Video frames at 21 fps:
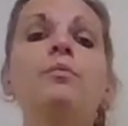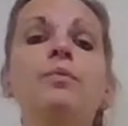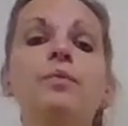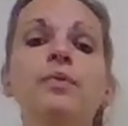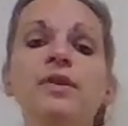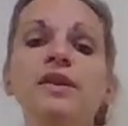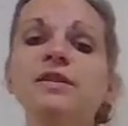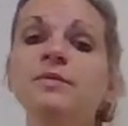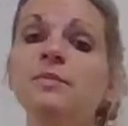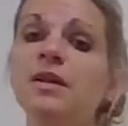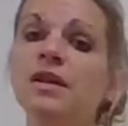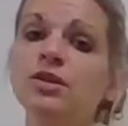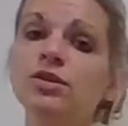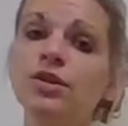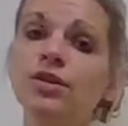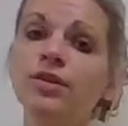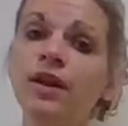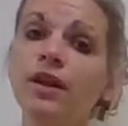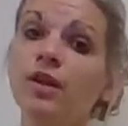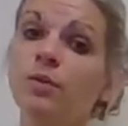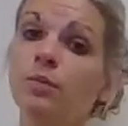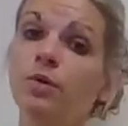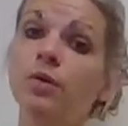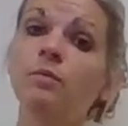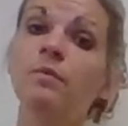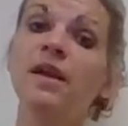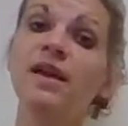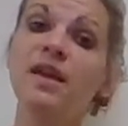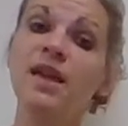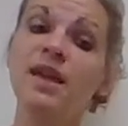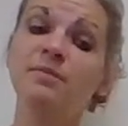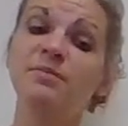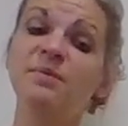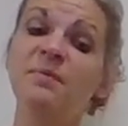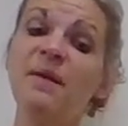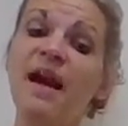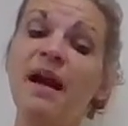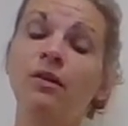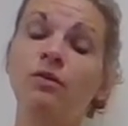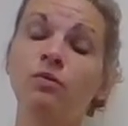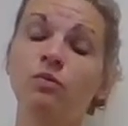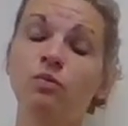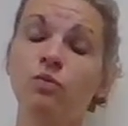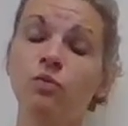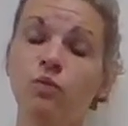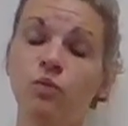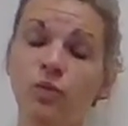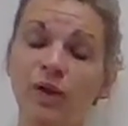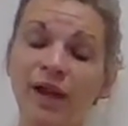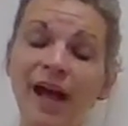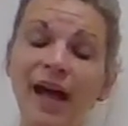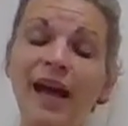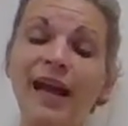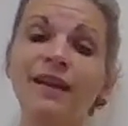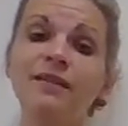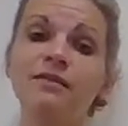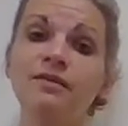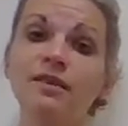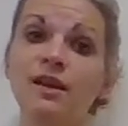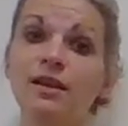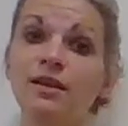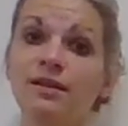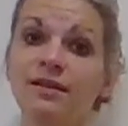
Please make sure that you put my games back kindly,